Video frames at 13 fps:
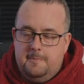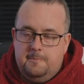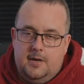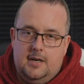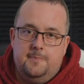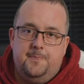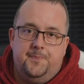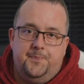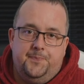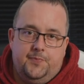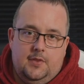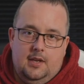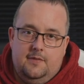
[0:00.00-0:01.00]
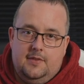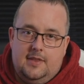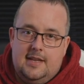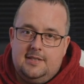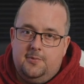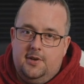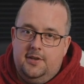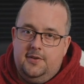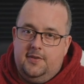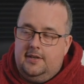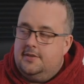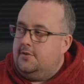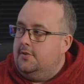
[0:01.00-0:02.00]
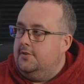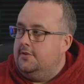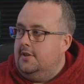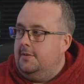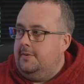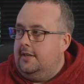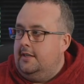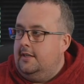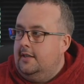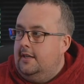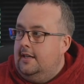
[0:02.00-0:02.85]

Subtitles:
But that's what I think the score is going to be.